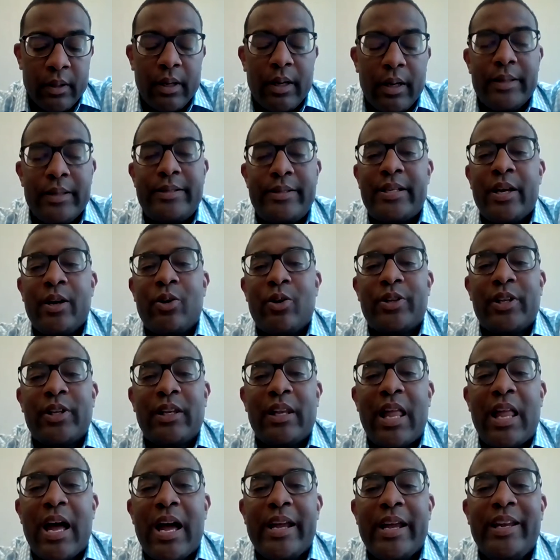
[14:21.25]
until the
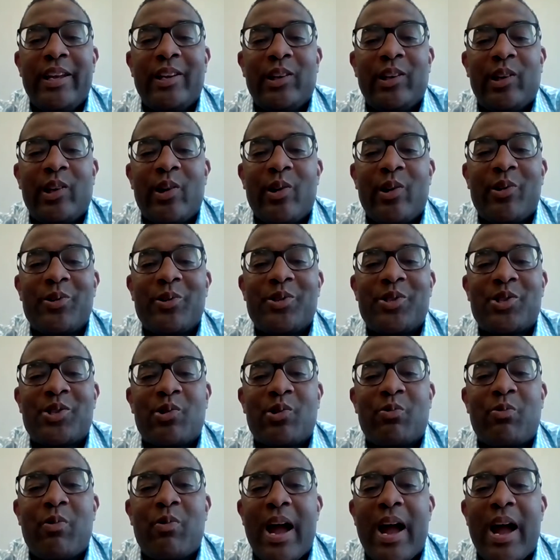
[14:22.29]
lion learns to
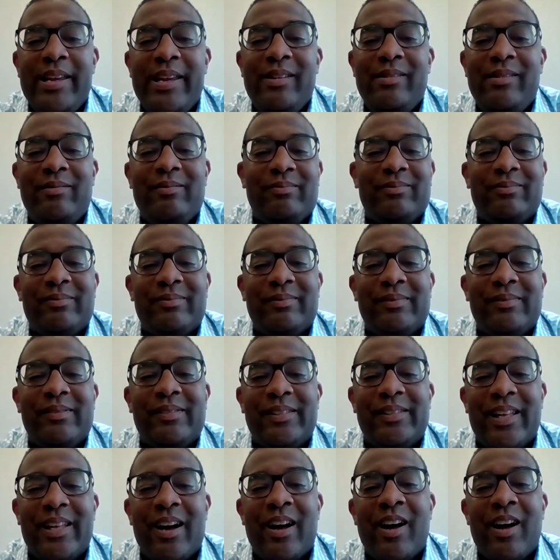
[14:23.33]
write,
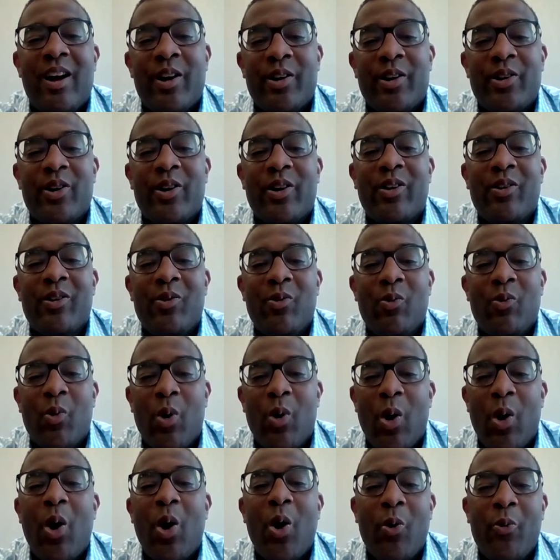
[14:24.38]
the hunter
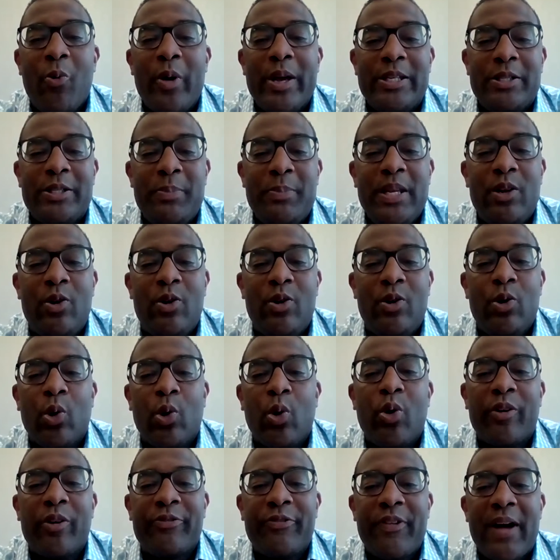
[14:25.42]
will always be
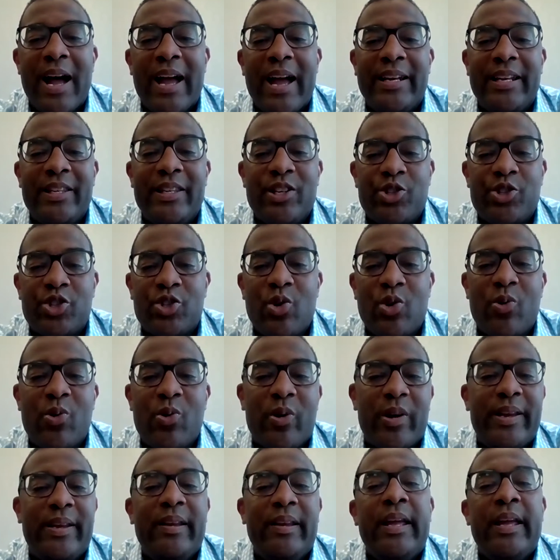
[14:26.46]
glorified in the
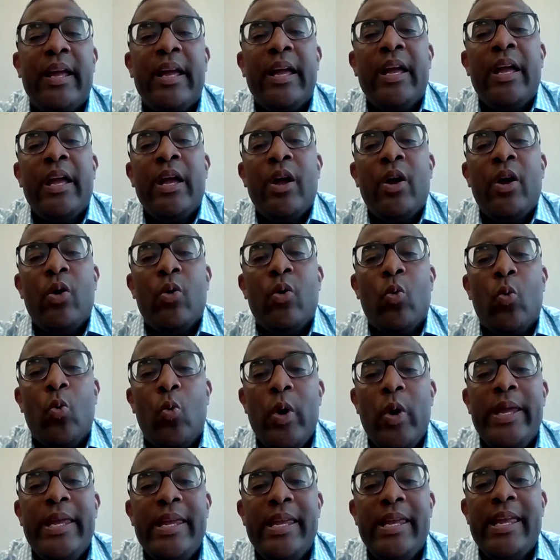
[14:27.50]
story.
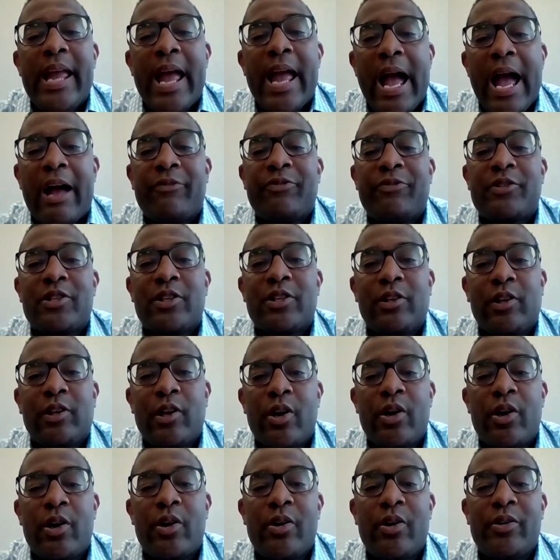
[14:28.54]
We have to
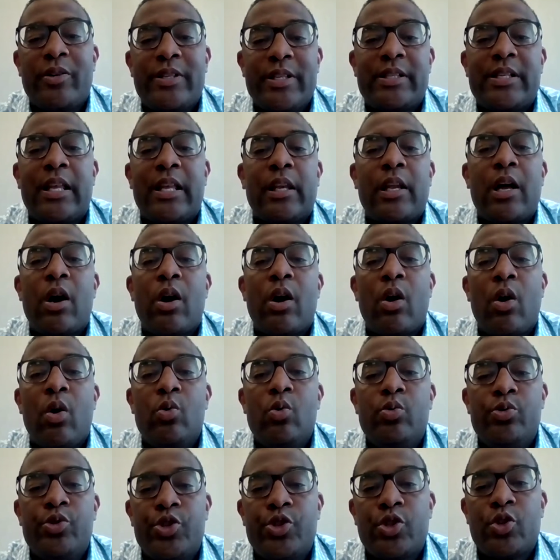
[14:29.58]
learn to tell our
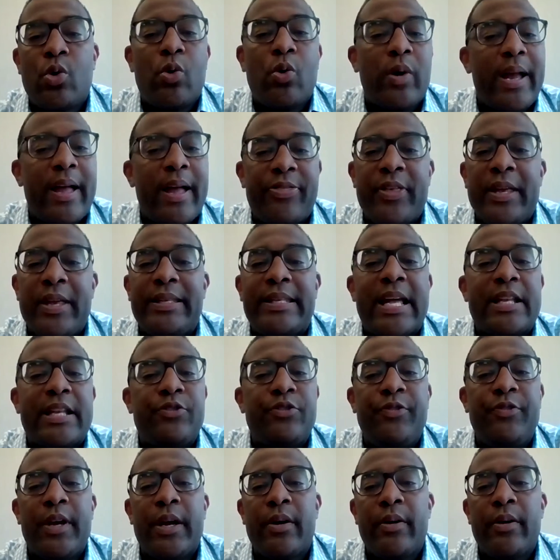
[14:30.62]
own story. I think that's
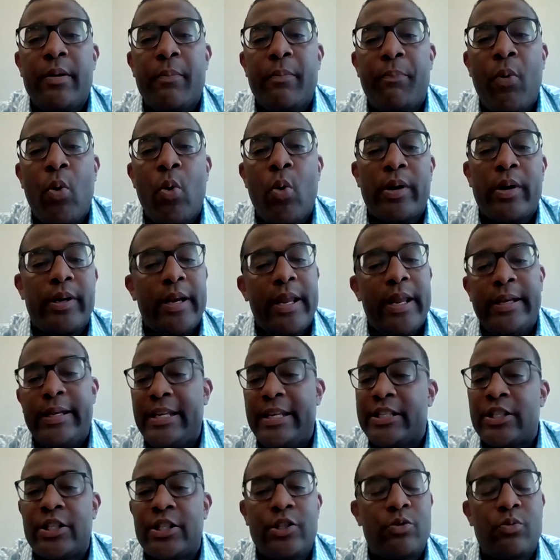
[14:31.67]
very important, and
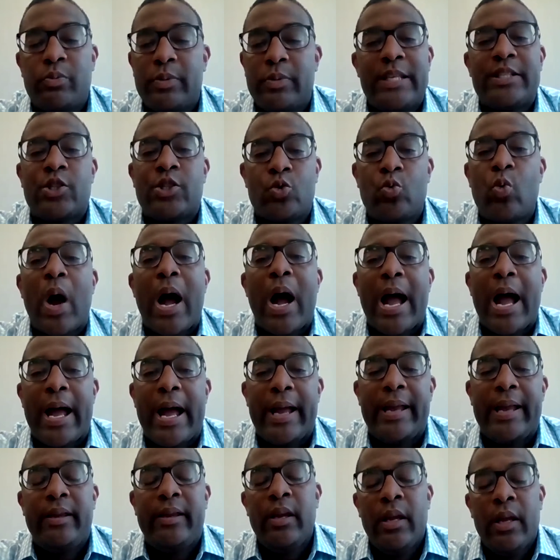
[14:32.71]
this is
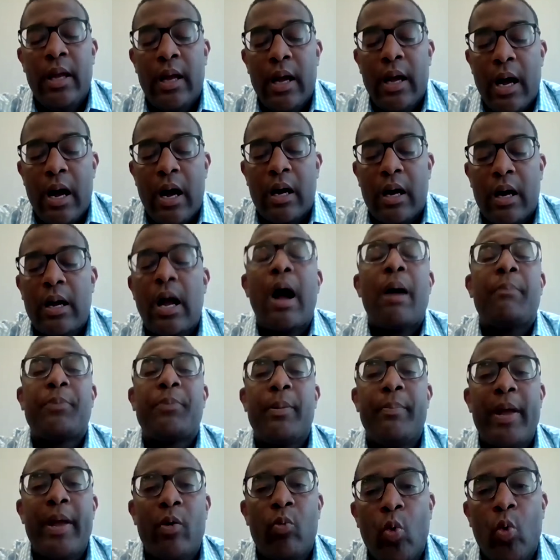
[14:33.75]
why I
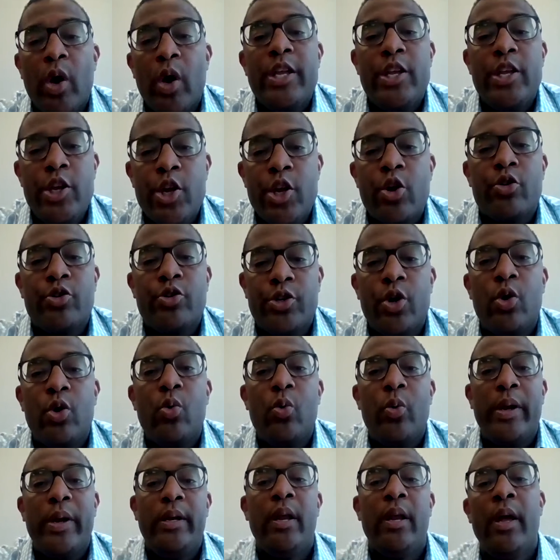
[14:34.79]
compliment what you're
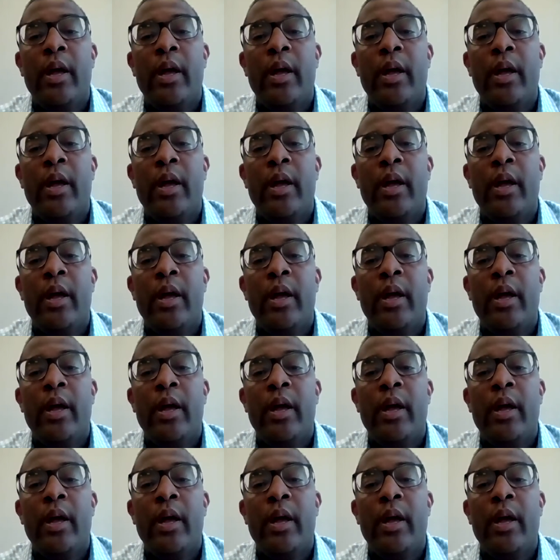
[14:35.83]
doing.